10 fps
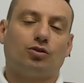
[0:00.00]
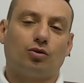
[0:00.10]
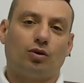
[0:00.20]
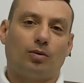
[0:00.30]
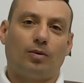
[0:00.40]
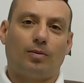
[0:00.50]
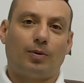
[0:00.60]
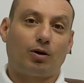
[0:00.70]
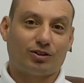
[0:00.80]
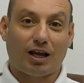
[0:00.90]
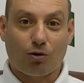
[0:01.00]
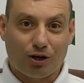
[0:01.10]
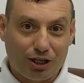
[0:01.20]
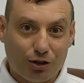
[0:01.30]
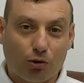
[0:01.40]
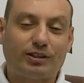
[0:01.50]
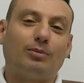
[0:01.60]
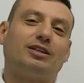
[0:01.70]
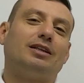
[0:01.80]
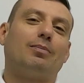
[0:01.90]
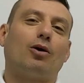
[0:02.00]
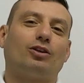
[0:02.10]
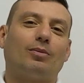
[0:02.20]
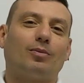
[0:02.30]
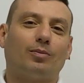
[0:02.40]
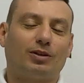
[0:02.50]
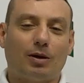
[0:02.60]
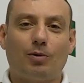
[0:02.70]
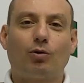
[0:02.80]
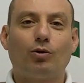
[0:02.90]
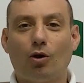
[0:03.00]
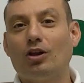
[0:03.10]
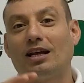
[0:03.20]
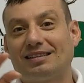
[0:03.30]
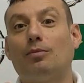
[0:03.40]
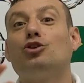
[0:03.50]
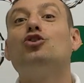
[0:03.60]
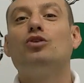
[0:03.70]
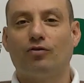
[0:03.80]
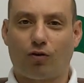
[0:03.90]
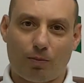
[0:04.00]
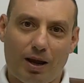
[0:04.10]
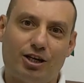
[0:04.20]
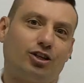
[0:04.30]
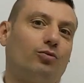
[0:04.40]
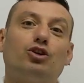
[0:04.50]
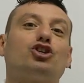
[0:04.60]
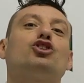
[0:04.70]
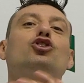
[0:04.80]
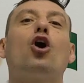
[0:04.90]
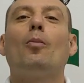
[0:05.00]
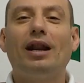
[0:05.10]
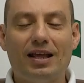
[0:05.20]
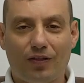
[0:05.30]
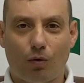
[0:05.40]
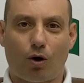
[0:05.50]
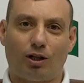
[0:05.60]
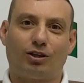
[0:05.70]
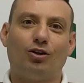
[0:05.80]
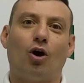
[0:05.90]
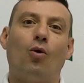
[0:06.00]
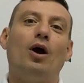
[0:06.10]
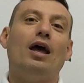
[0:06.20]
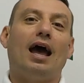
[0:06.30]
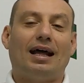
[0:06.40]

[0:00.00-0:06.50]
to, uh, because I already know something about um, thymoquinone, some new information, which nobody in the world know.